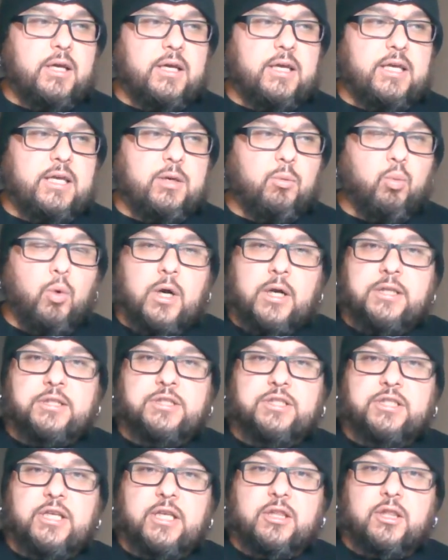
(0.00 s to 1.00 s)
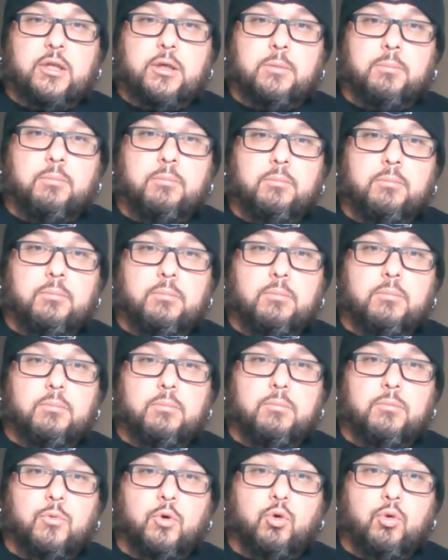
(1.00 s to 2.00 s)
he wanted to get them
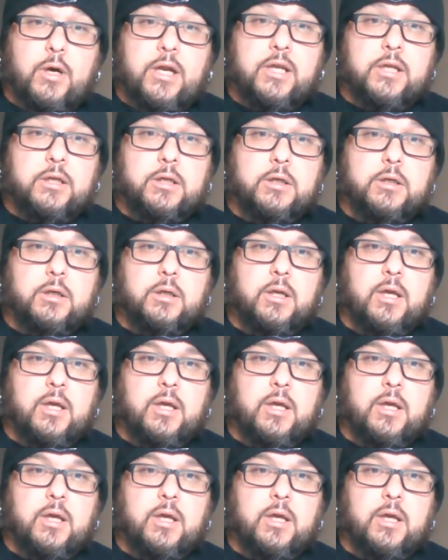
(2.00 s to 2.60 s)
graded.